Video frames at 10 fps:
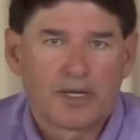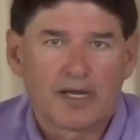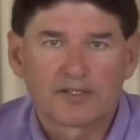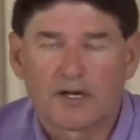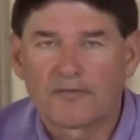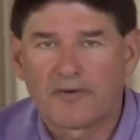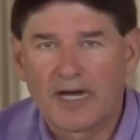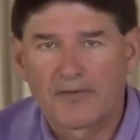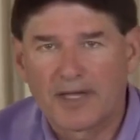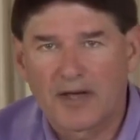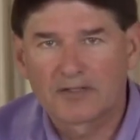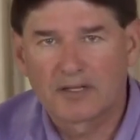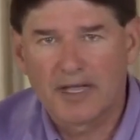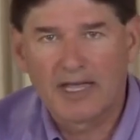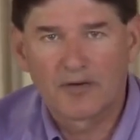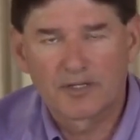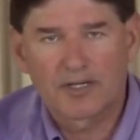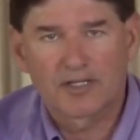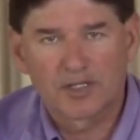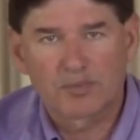because all 5,000
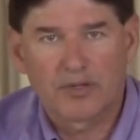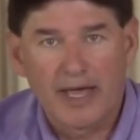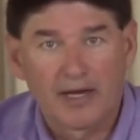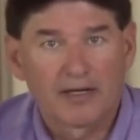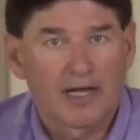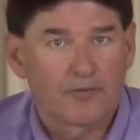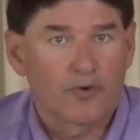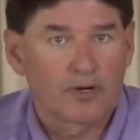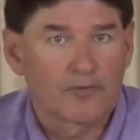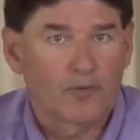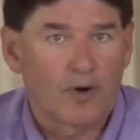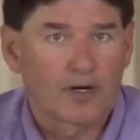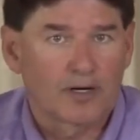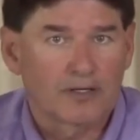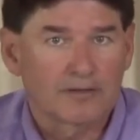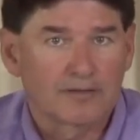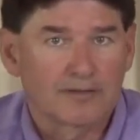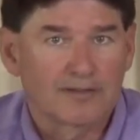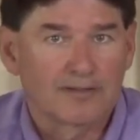languages on this planet have a word for water,